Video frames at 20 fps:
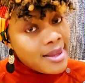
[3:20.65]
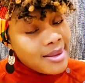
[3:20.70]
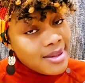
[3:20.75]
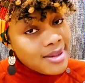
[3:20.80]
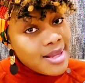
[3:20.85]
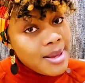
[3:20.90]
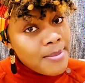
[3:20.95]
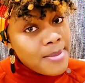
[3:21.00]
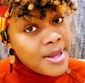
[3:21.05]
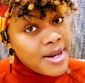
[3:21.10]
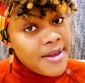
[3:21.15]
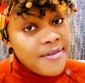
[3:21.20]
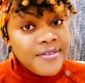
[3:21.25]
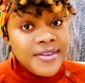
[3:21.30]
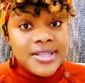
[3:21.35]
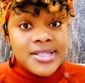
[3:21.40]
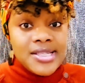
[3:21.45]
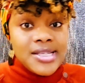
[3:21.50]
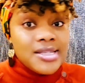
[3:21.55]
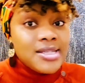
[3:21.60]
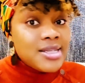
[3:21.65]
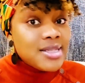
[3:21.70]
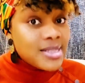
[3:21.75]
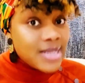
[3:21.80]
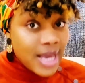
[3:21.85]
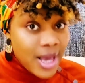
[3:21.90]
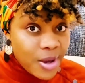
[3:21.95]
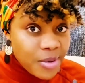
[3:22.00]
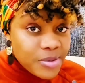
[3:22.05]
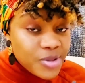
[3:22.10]
Another benefit is
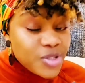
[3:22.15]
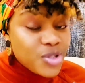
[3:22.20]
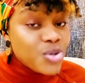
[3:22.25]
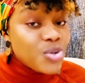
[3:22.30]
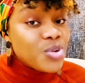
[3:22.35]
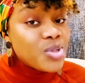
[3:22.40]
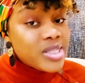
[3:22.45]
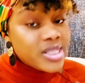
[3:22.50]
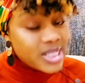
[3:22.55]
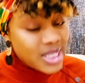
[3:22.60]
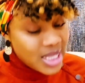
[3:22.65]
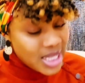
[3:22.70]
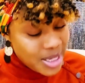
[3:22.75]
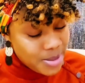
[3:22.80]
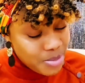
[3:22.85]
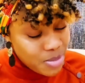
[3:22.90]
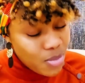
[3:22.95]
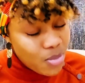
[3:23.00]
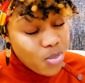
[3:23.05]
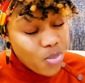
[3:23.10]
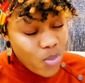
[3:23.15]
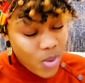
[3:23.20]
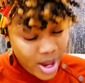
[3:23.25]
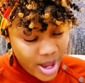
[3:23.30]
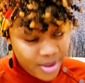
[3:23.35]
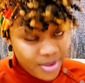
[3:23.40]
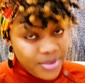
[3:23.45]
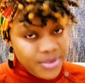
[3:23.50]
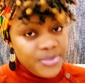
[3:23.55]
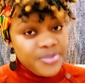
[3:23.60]
it helps you sleep
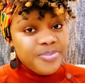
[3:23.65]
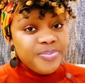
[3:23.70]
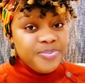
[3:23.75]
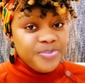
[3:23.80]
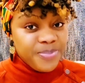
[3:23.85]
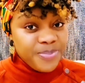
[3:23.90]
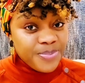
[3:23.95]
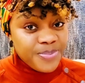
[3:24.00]
well.